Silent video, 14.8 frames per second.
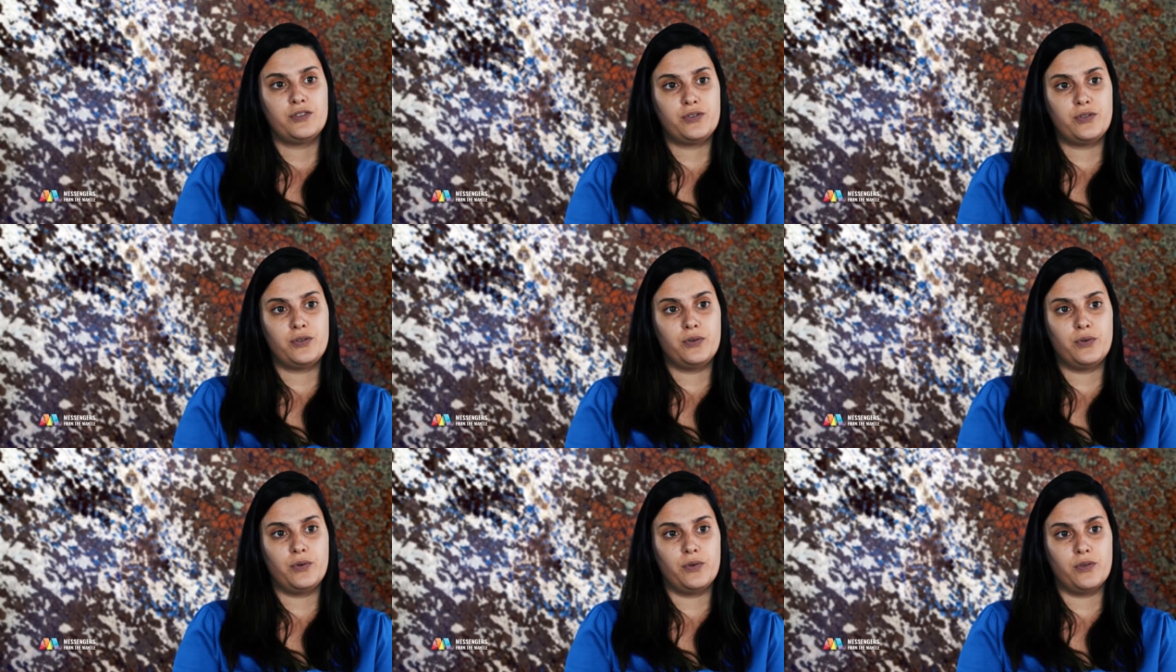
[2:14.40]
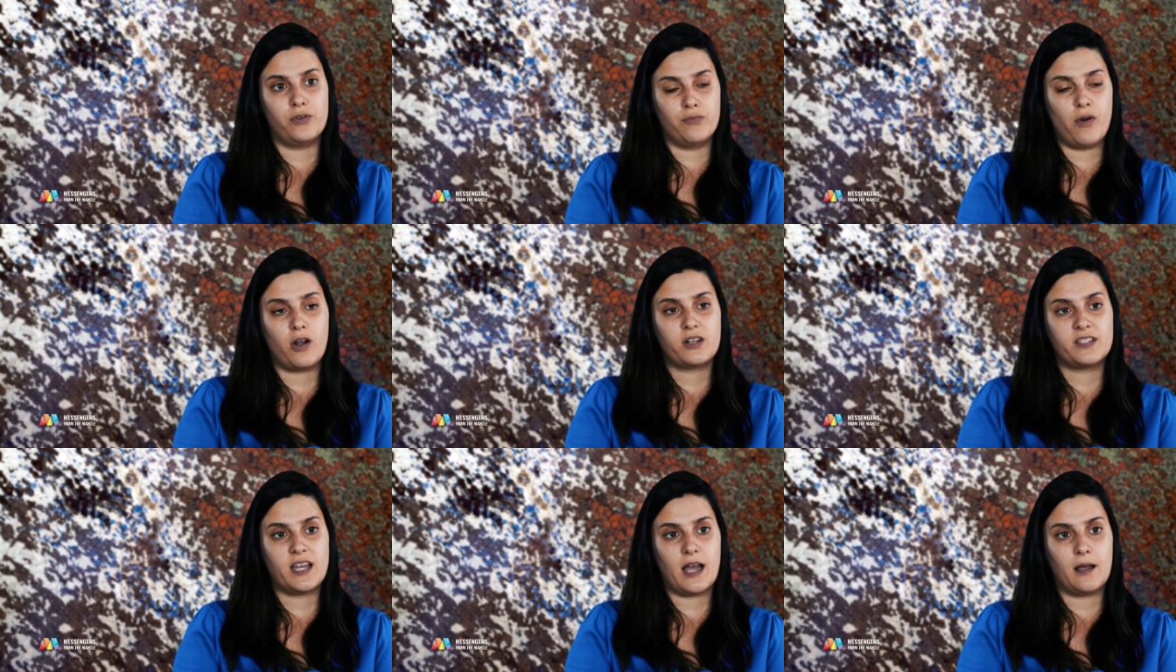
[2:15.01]
to the
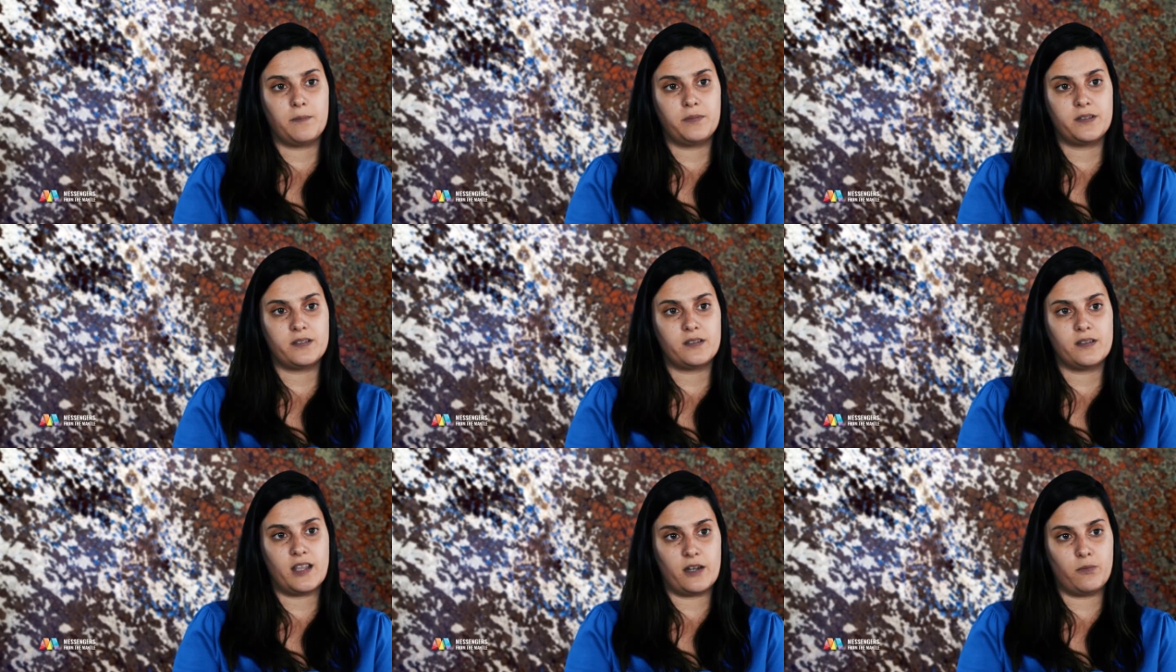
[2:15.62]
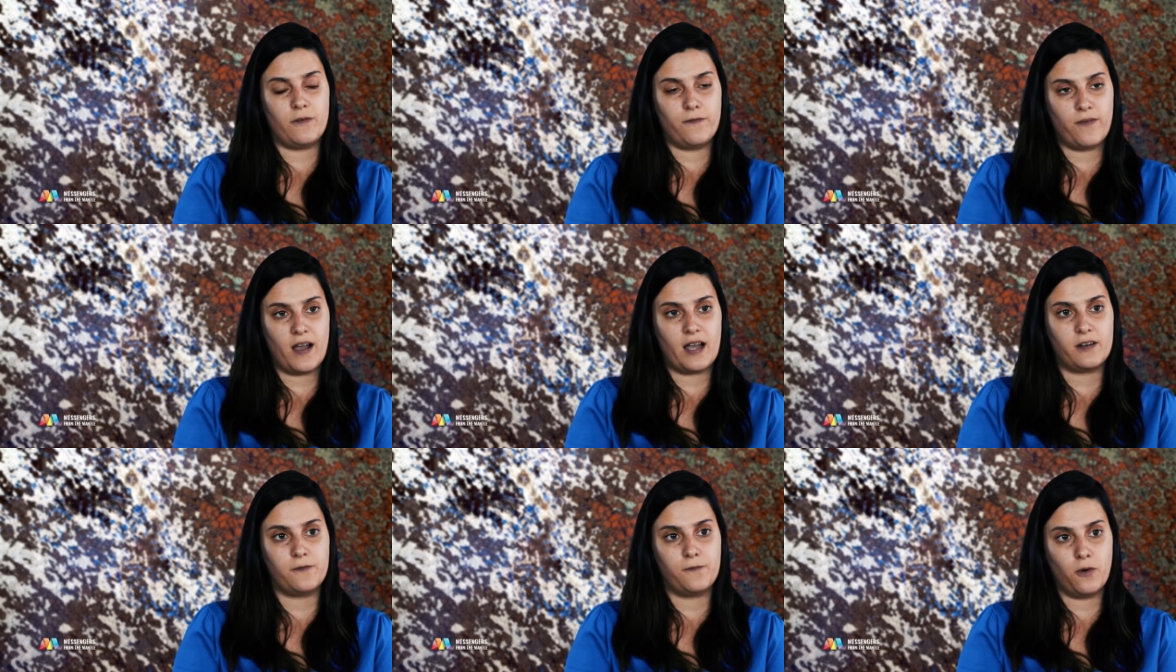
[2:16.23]
rock types that we
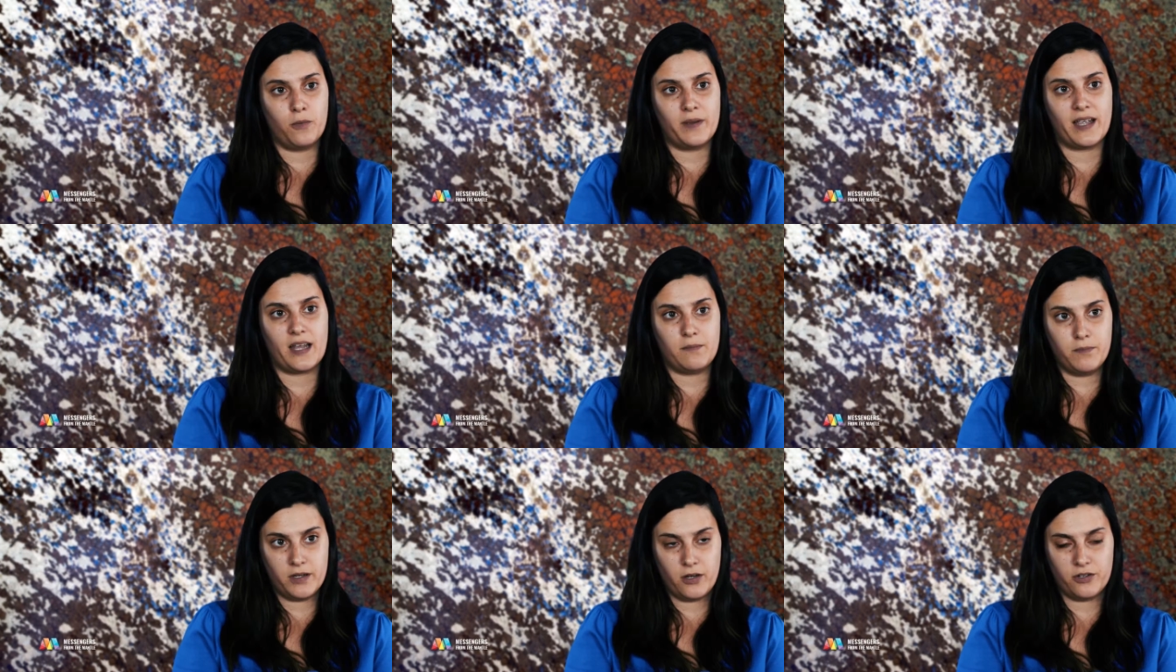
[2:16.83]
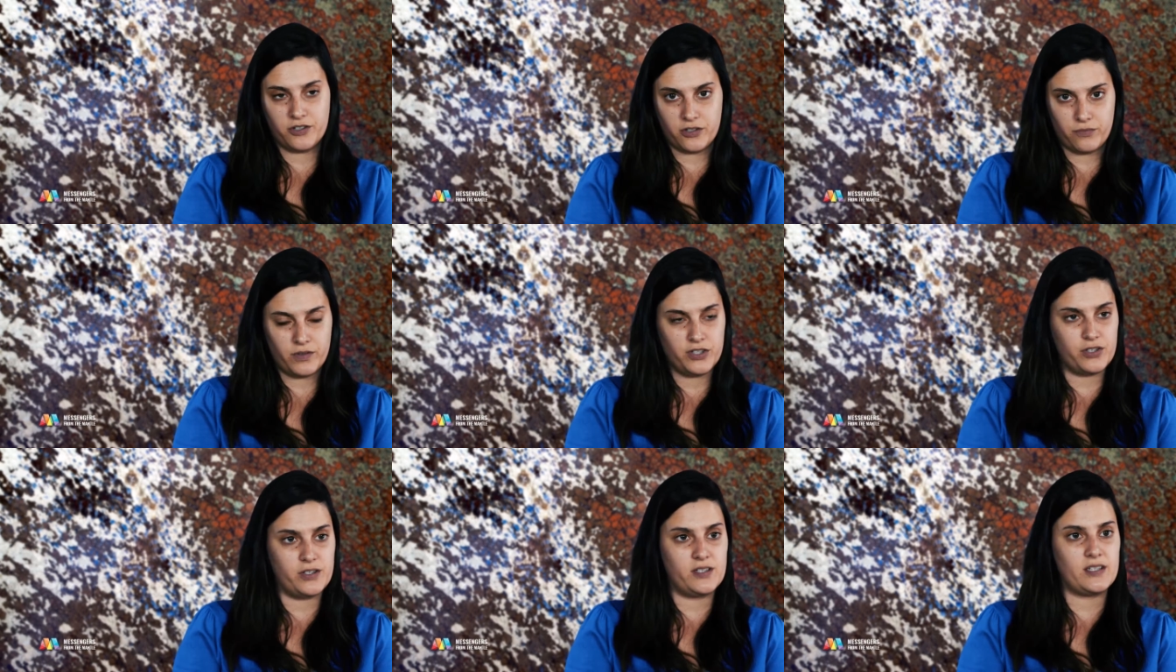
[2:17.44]
find forming at mid-ocean
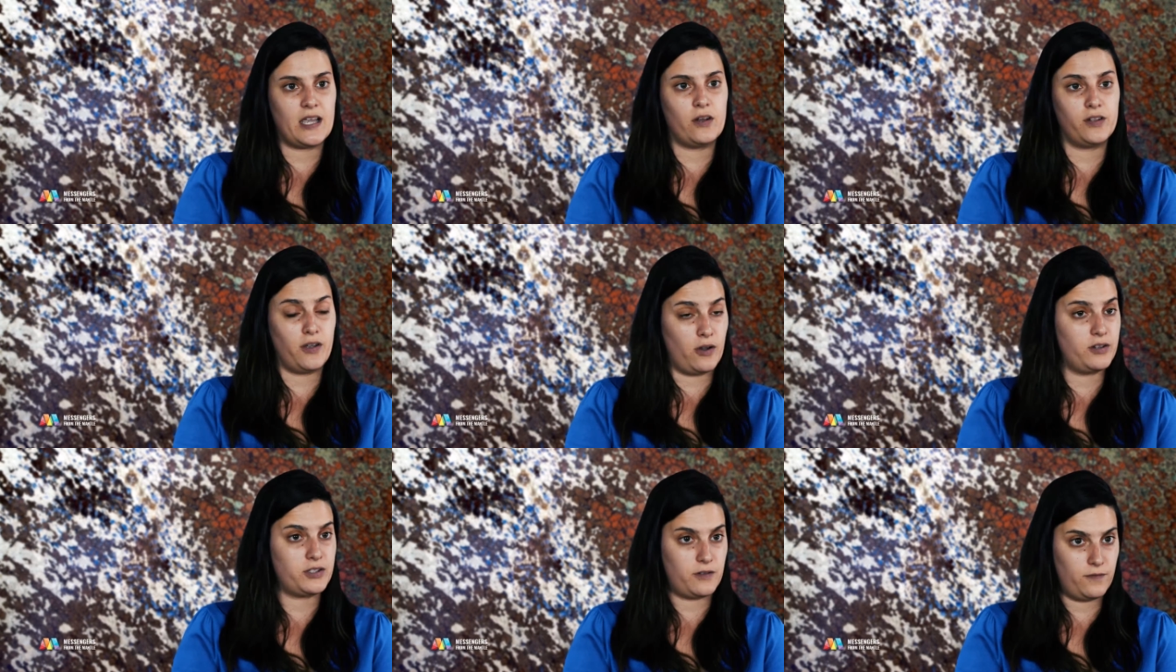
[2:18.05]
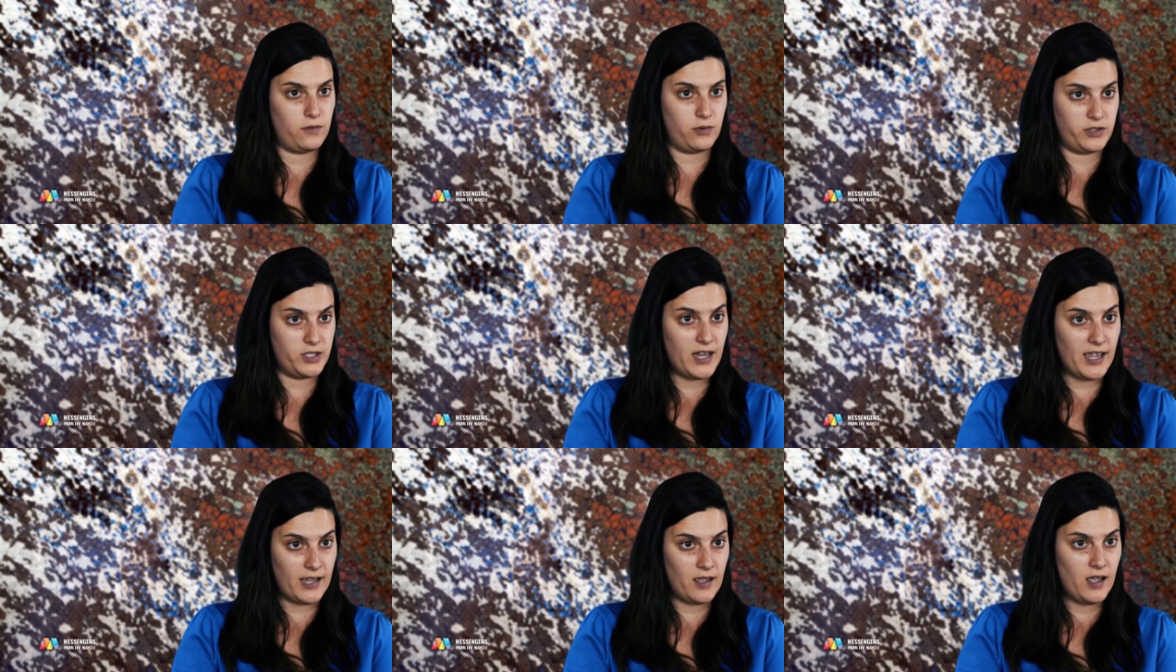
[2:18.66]
ridges on the ocean floor
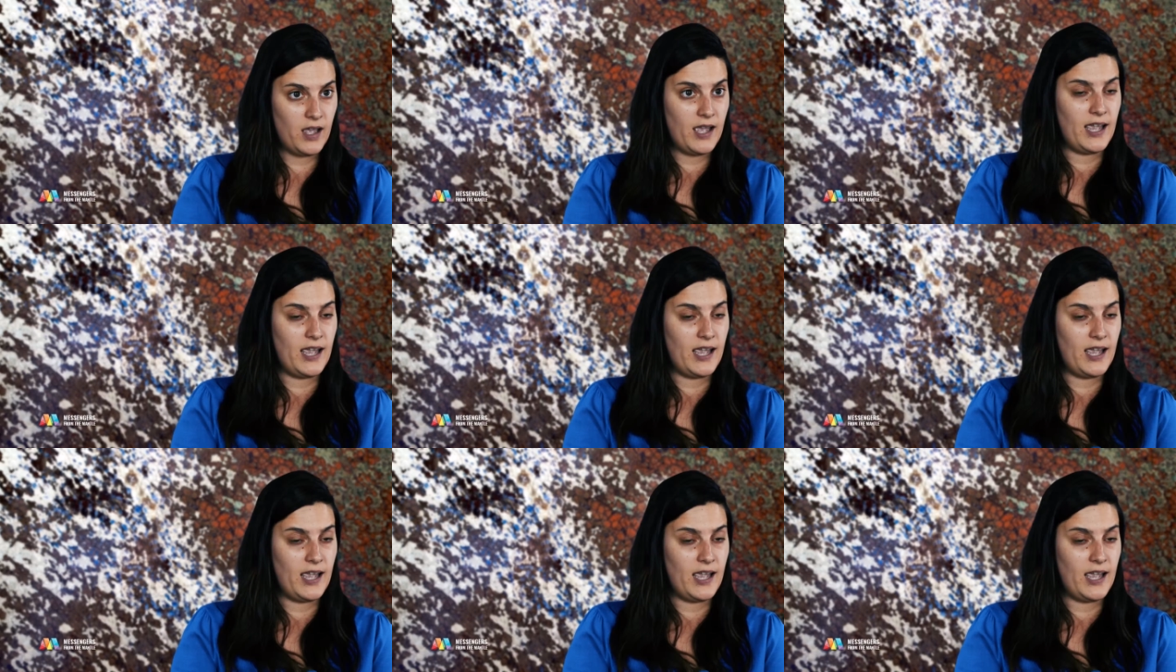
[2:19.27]
today.